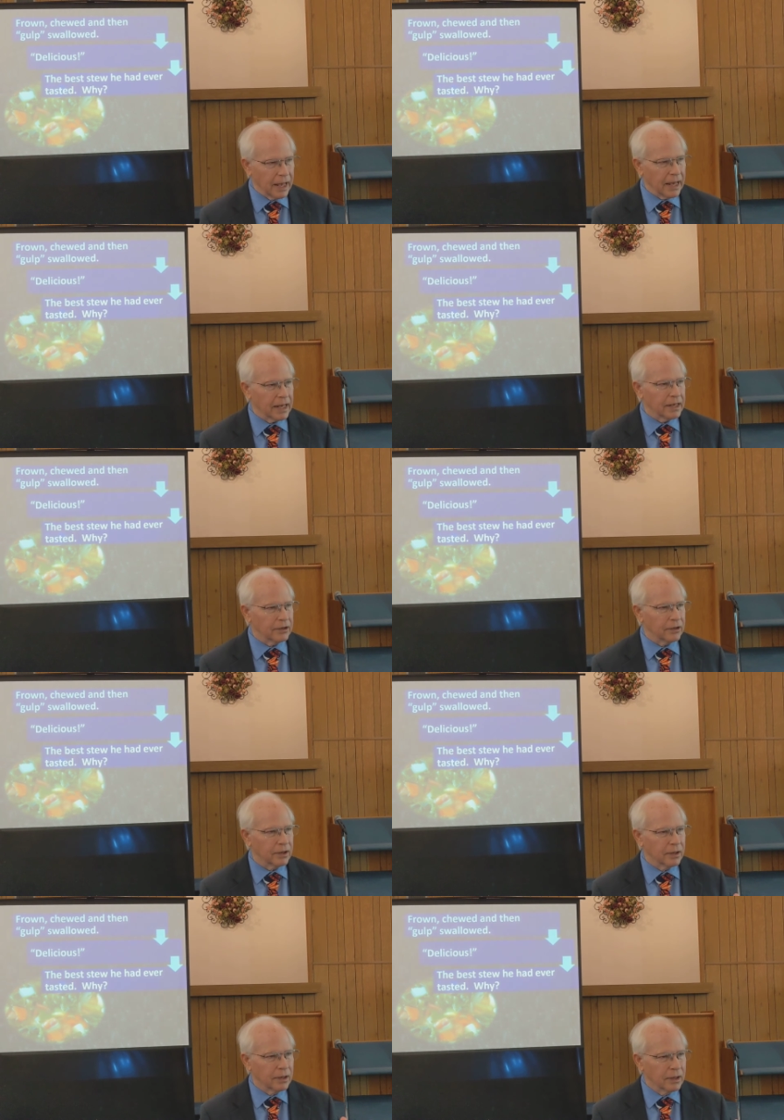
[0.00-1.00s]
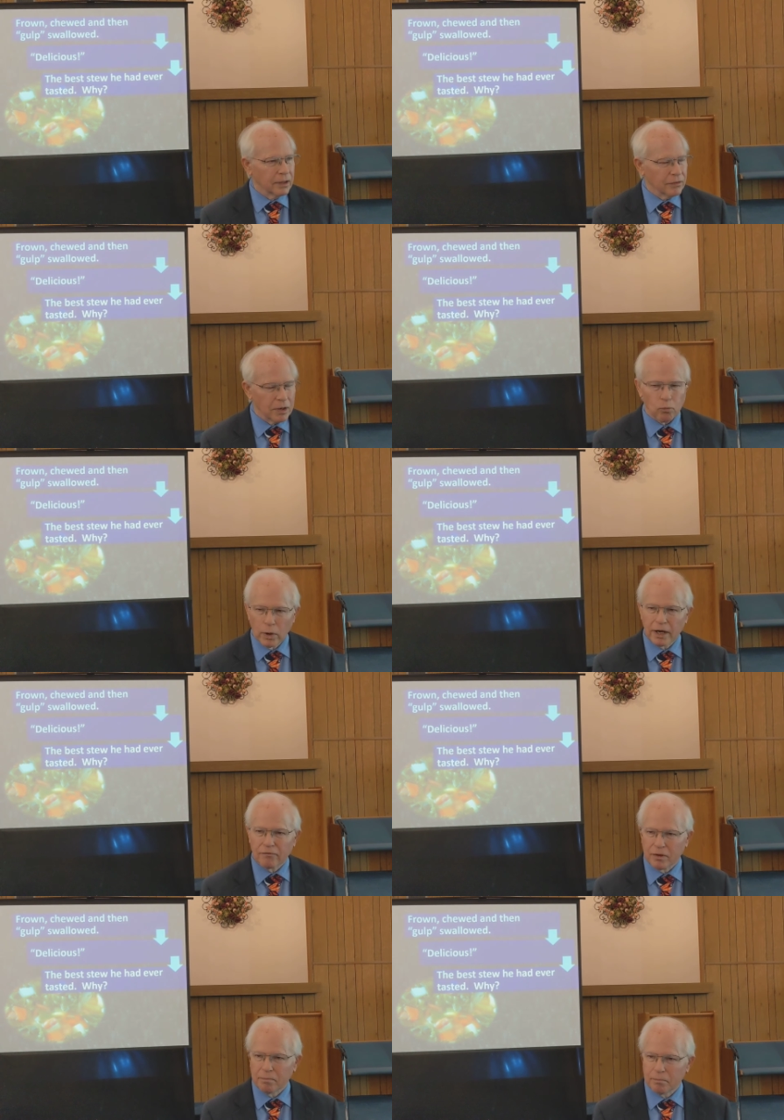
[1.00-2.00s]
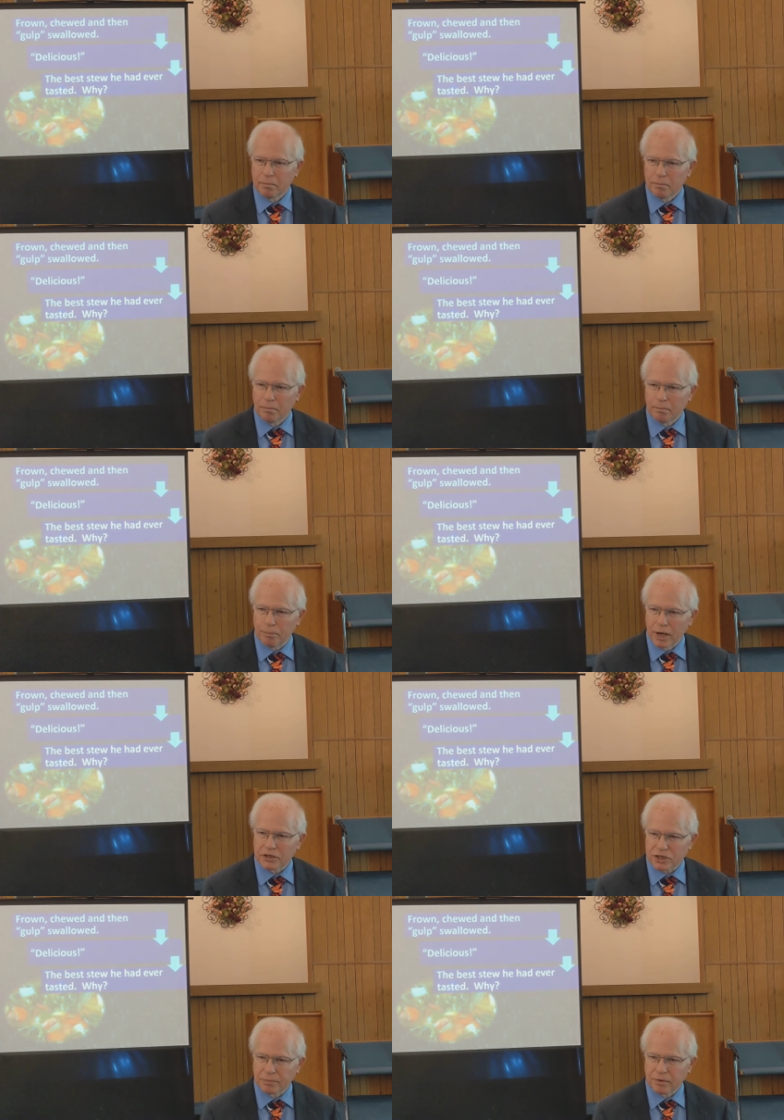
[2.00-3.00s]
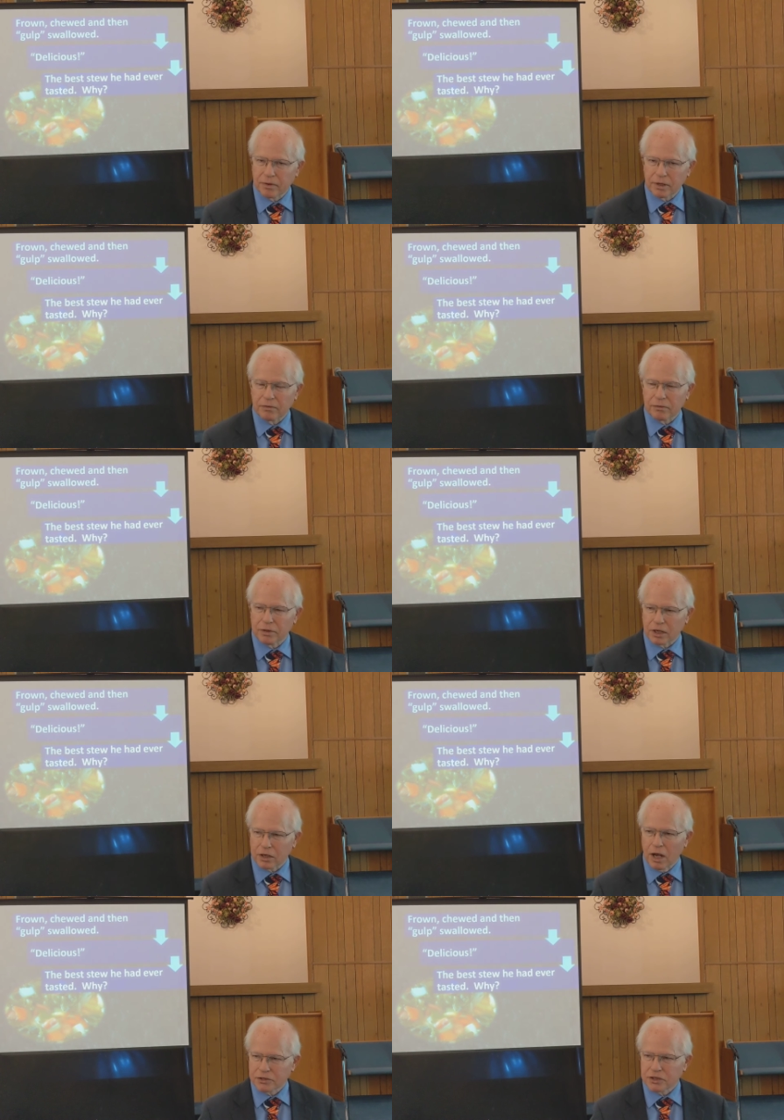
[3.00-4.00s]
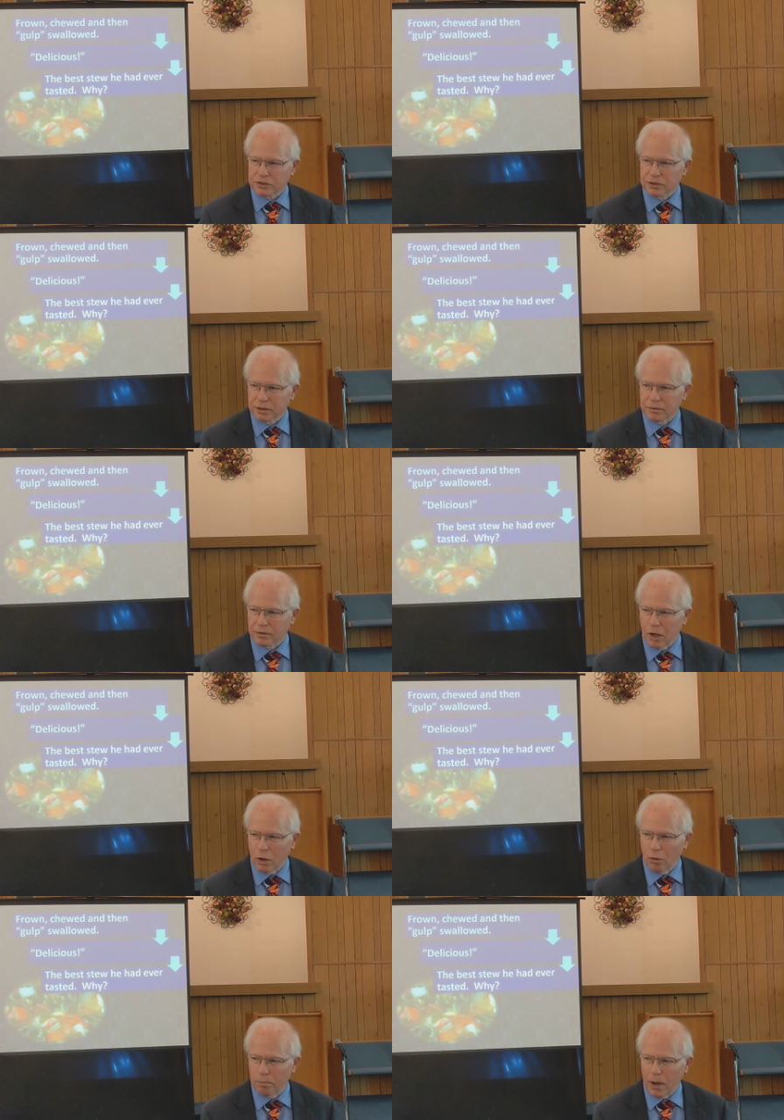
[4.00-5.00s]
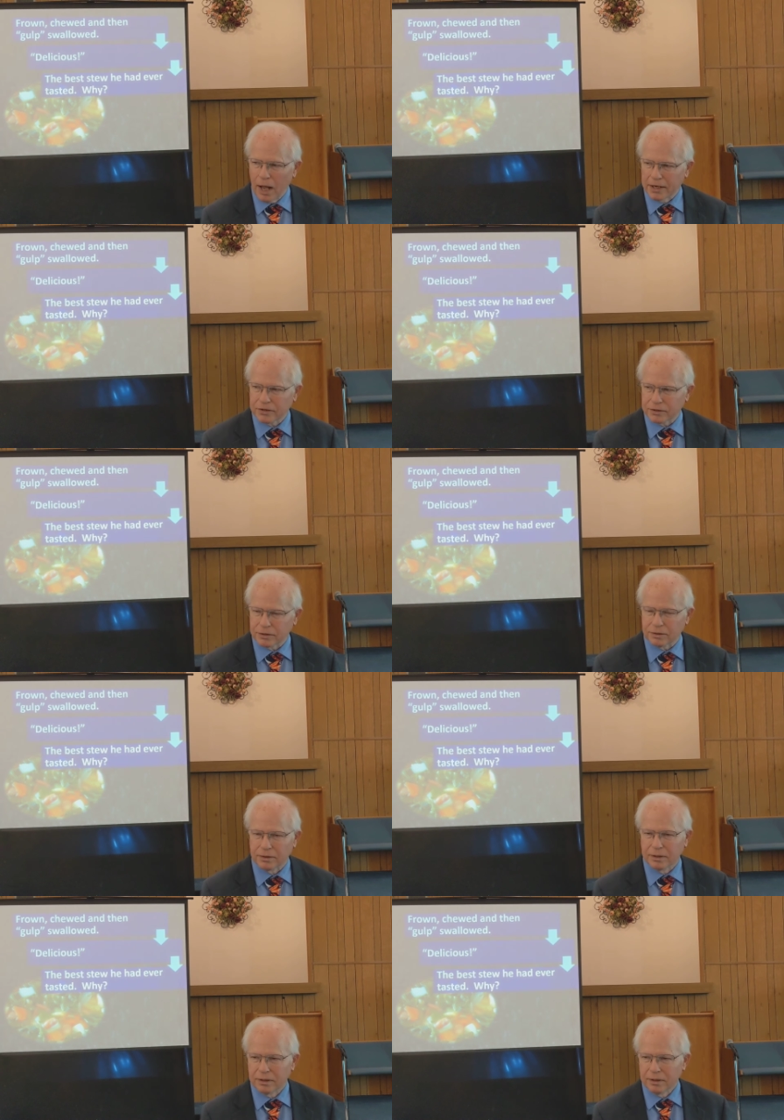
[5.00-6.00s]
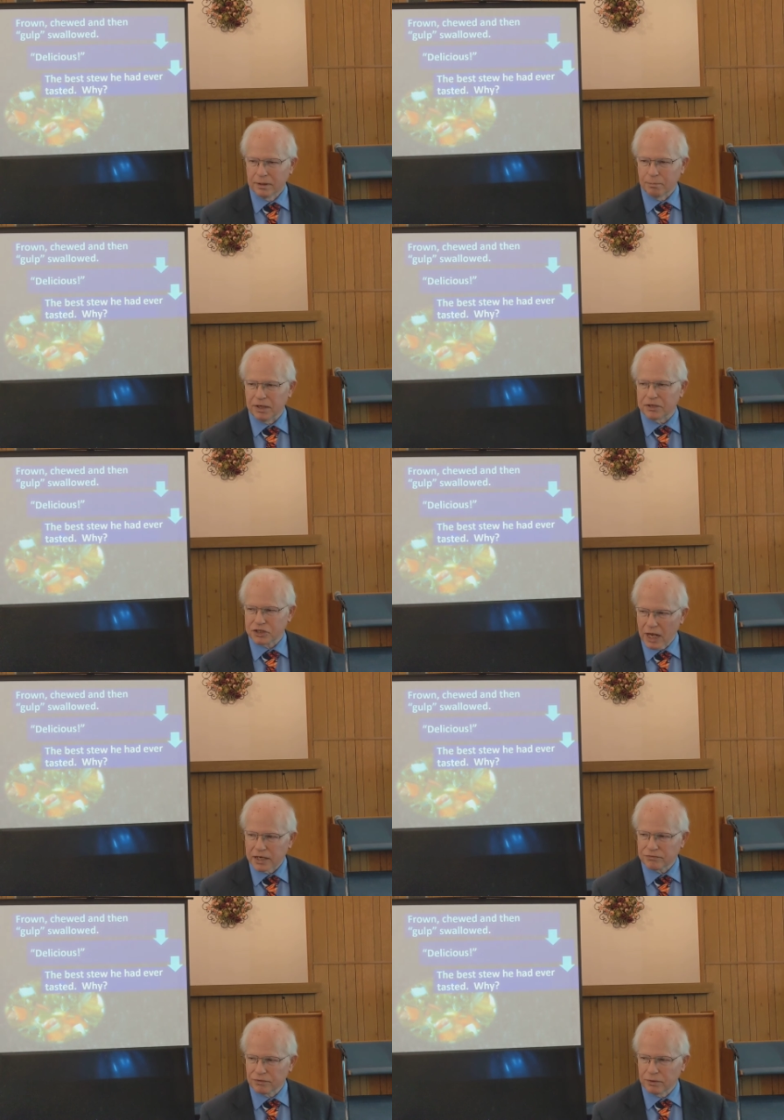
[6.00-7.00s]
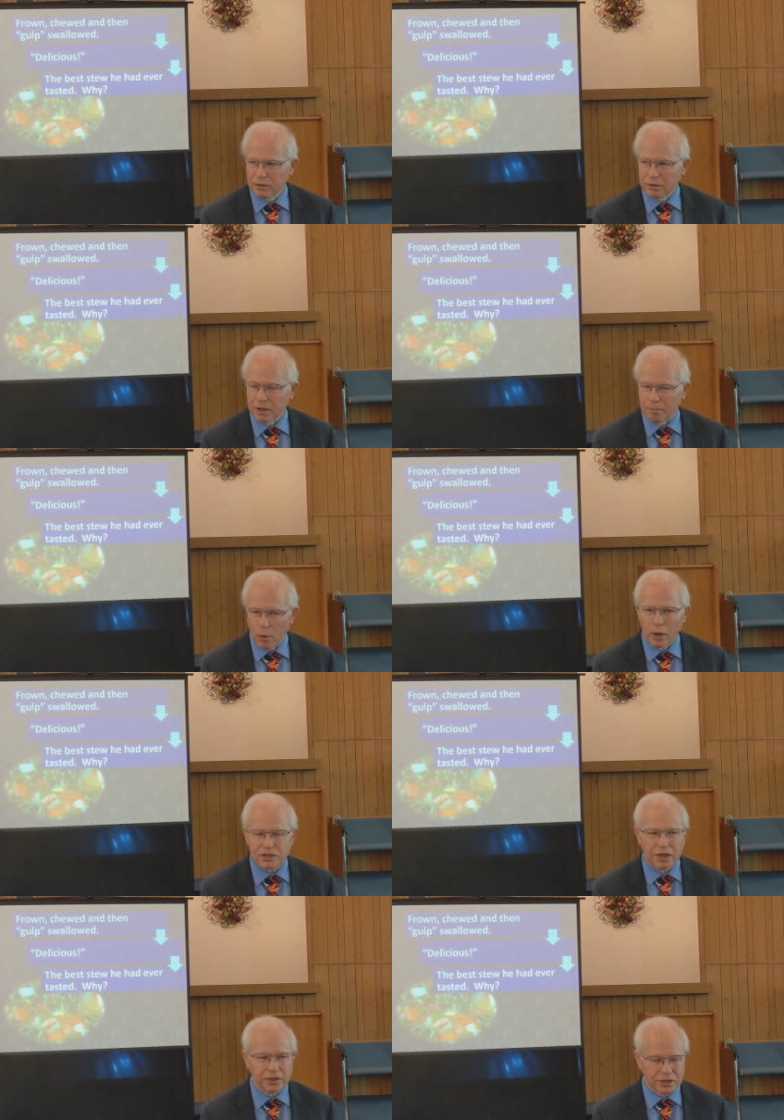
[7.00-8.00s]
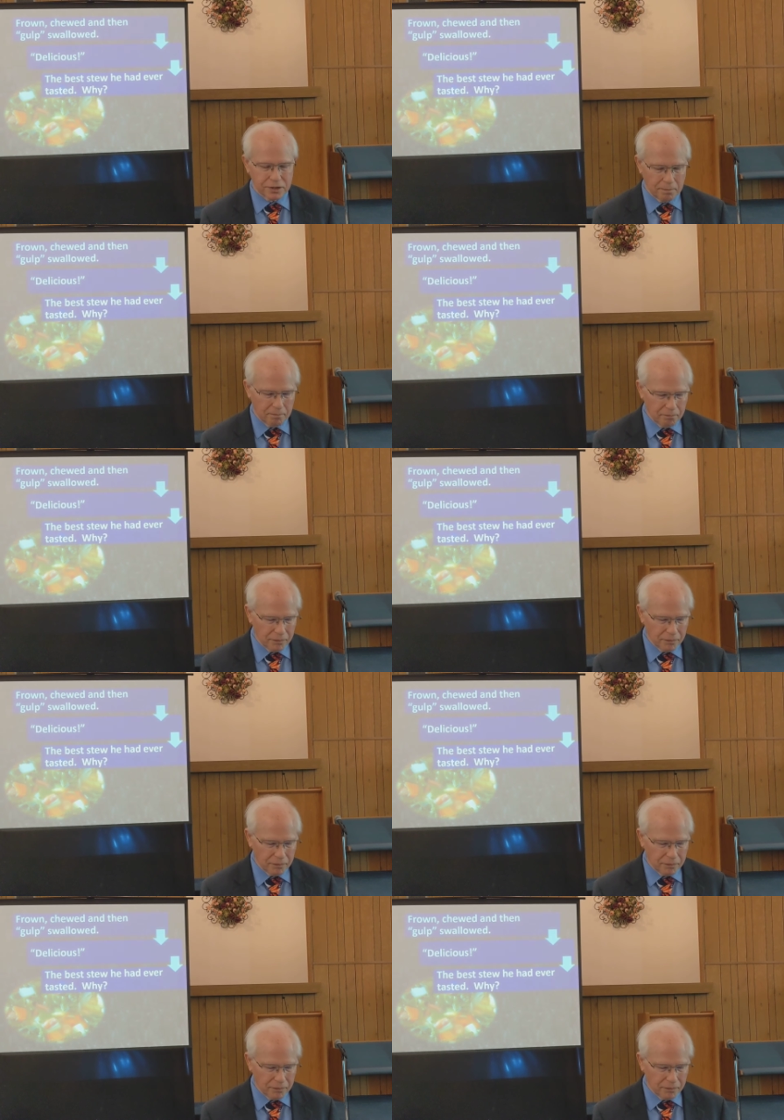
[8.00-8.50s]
and then one of them brings something that, that causes the, the whole pot to be distasteful and poisonous,